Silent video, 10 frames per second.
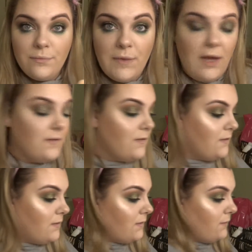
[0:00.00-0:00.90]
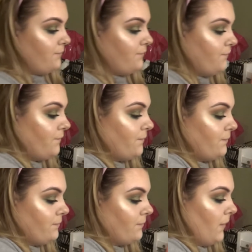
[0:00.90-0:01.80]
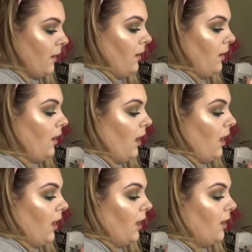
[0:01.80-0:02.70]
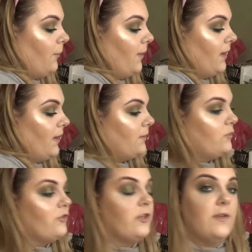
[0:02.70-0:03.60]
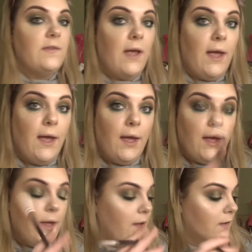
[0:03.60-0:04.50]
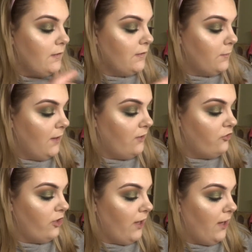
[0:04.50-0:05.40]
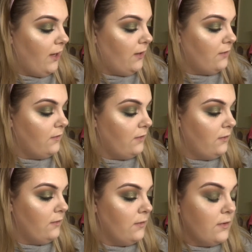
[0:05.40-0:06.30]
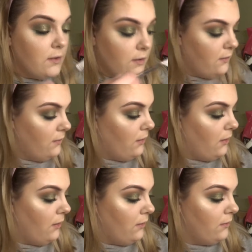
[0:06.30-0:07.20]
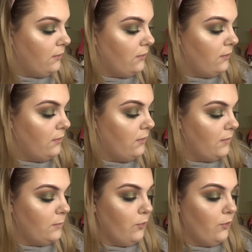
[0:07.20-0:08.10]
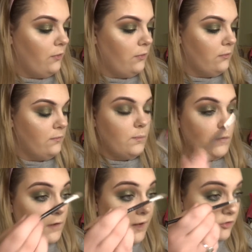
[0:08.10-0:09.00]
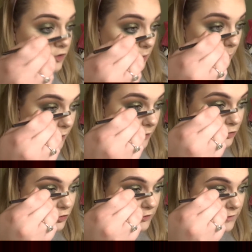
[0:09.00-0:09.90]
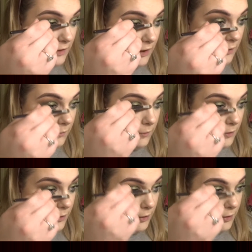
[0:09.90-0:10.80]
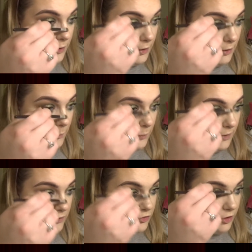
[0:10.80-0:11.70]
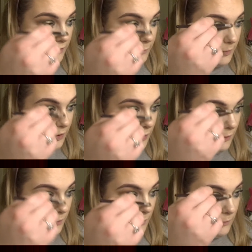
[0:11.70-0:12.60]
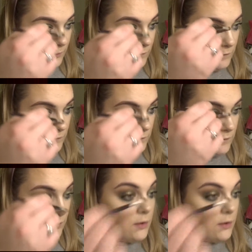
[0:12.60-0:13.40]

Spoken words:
Yes. And I'm just going to take some of that shade on a small, it's an eyeshadow brush, just down the bridge of my nose,